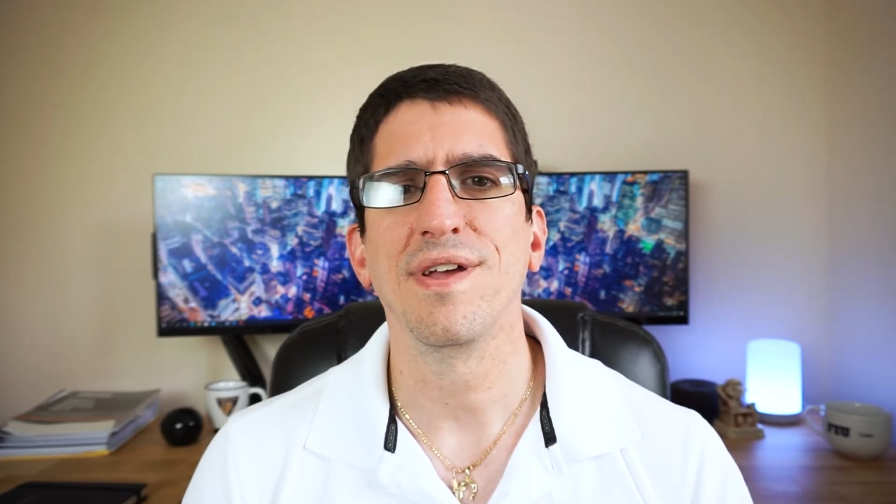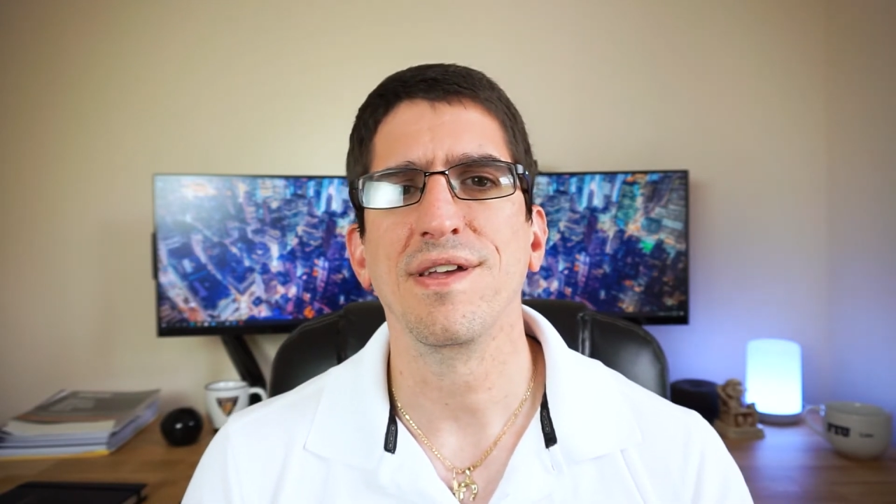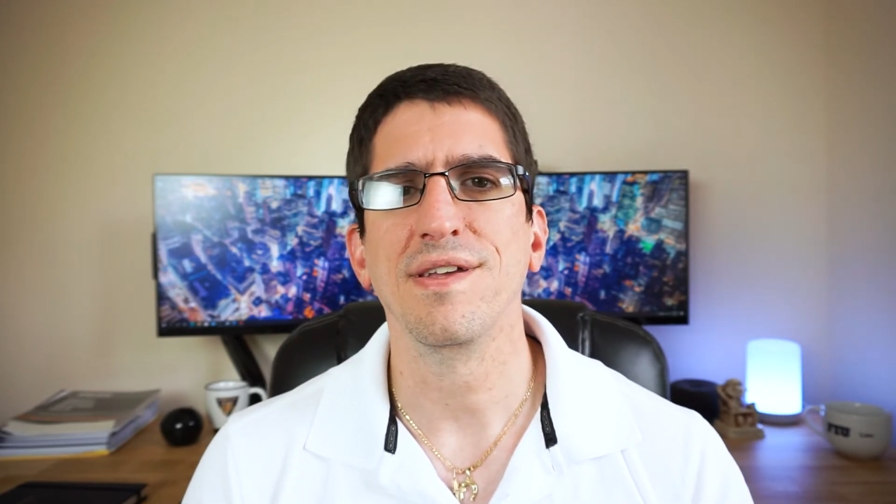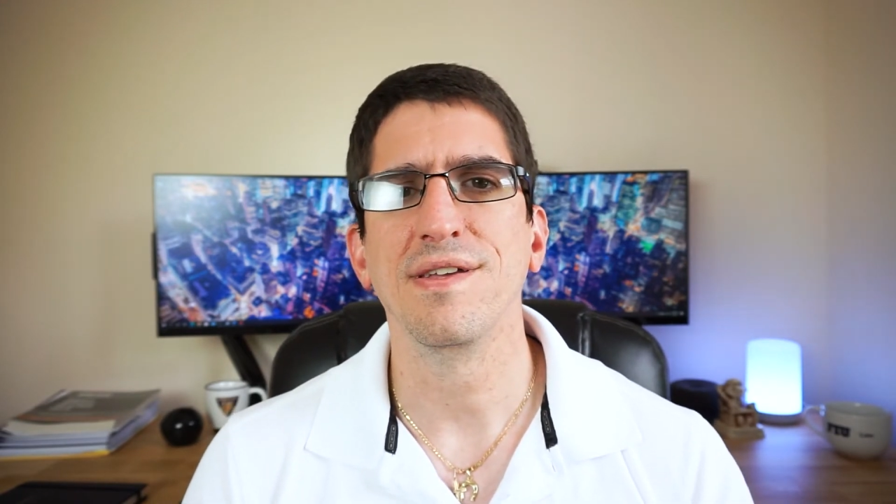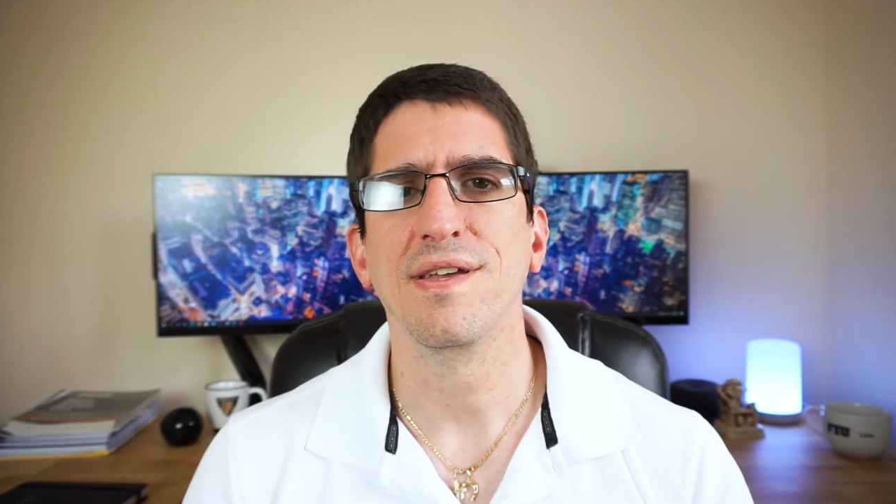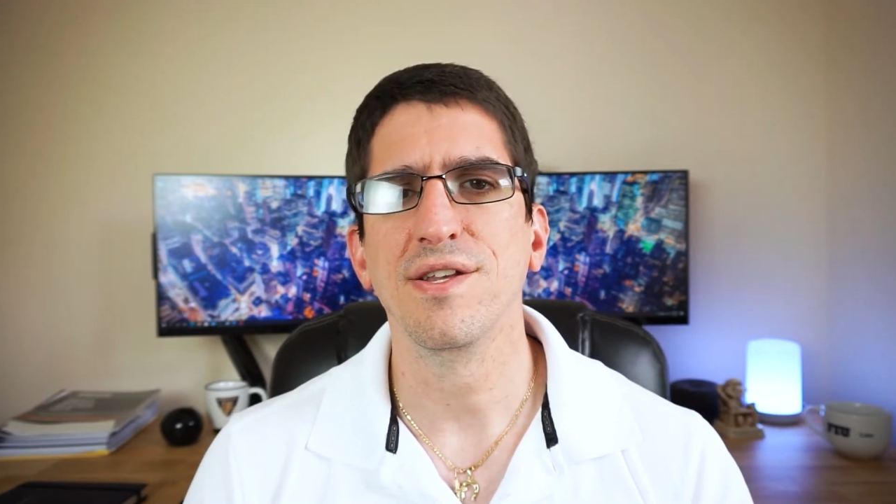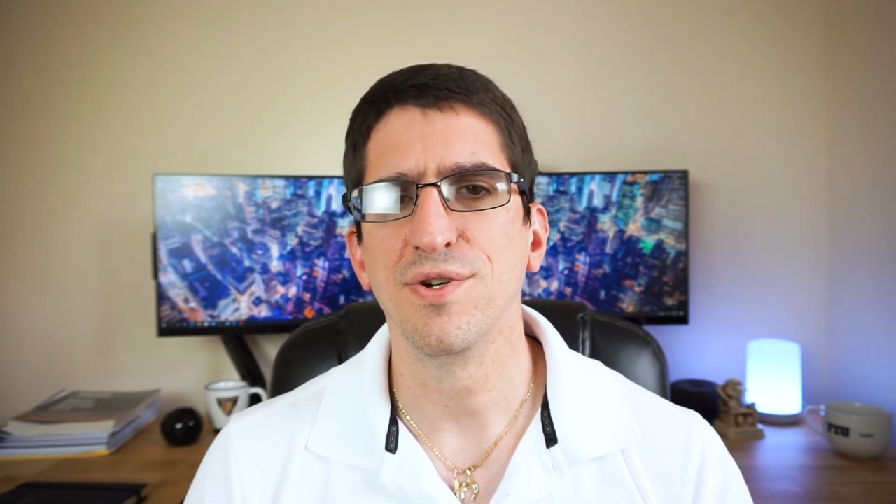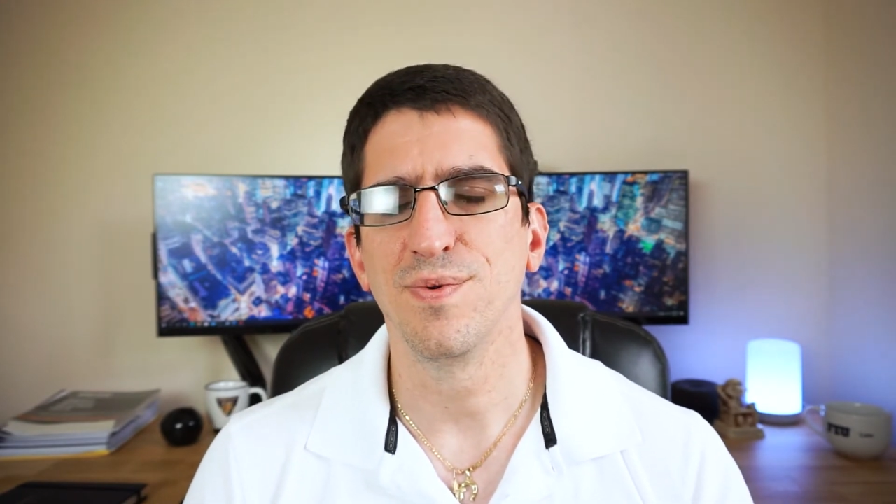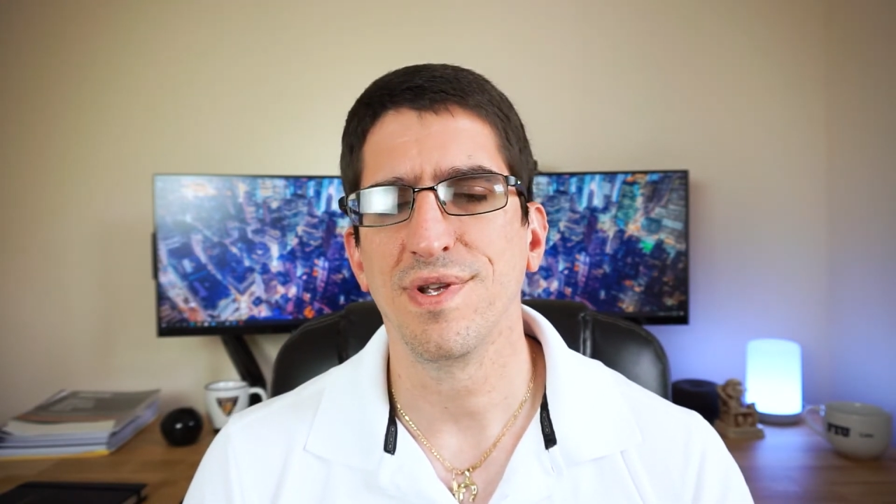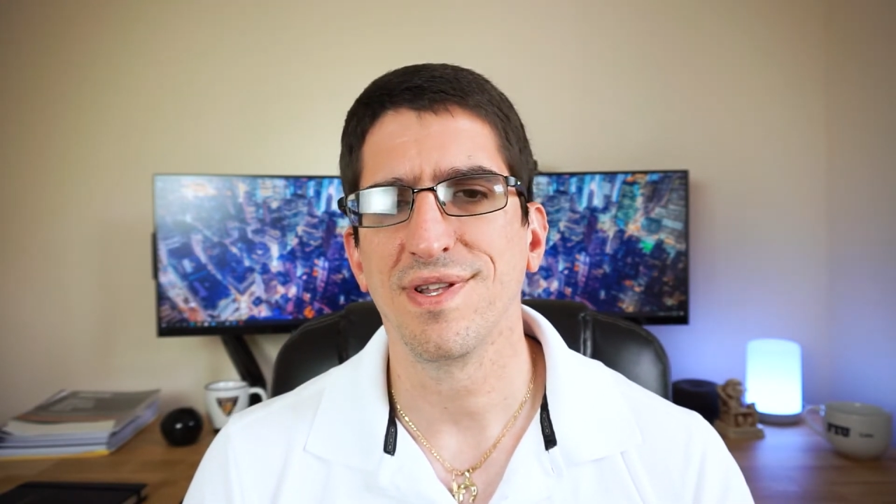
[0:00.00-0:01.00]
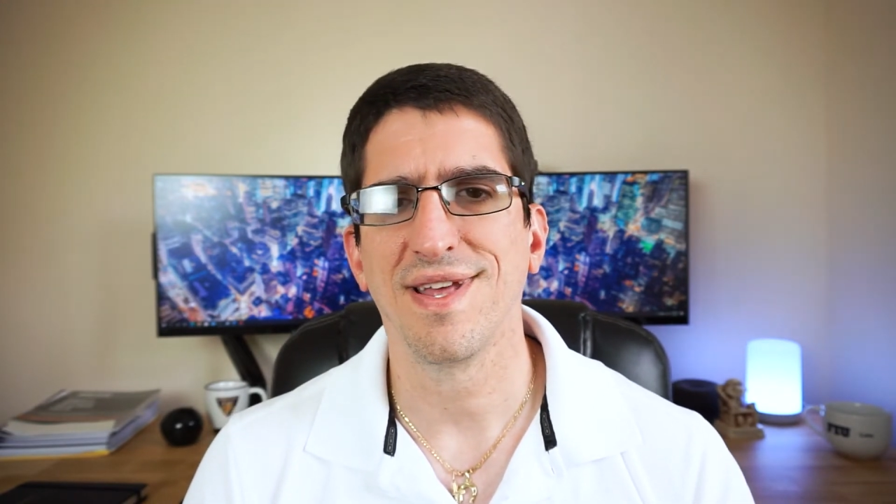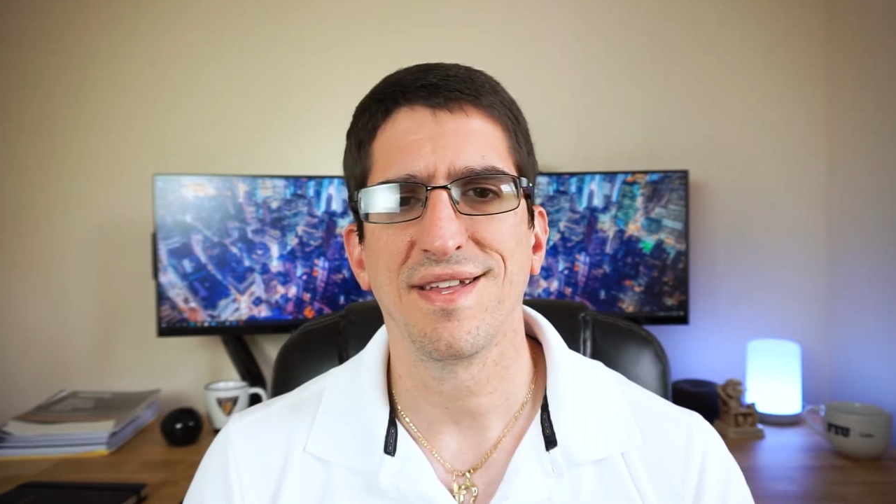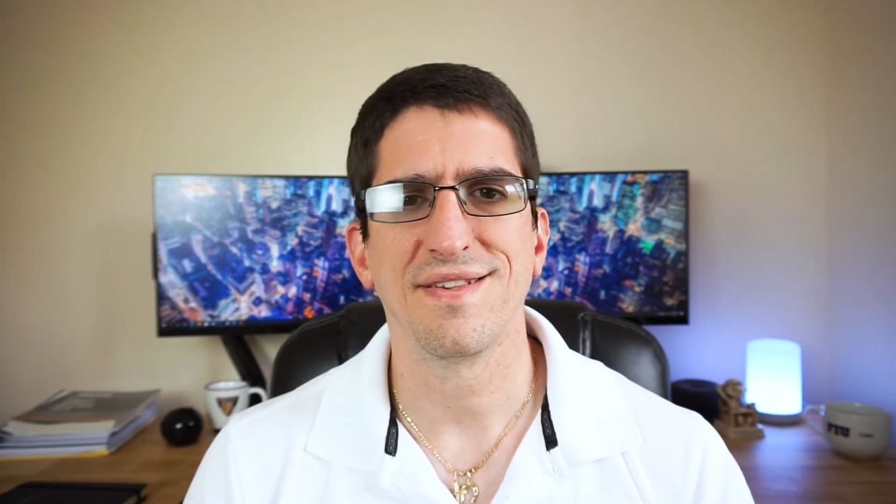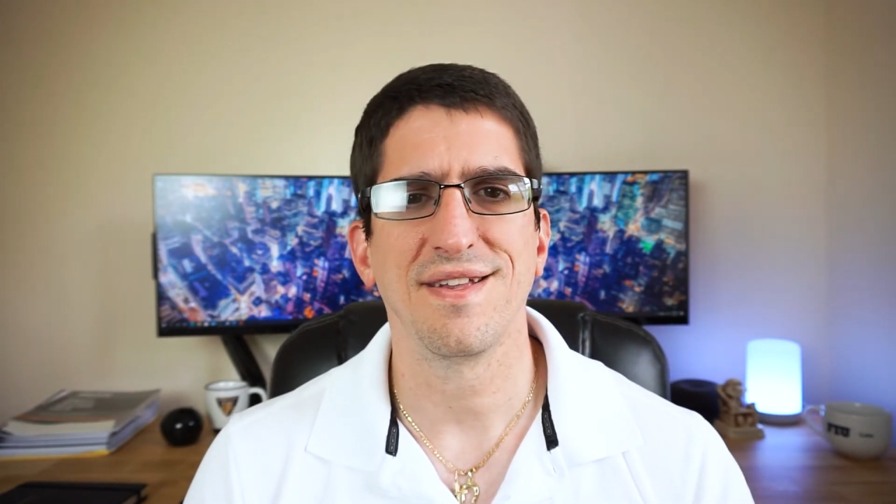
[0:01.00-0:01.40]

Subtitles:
a injury and that's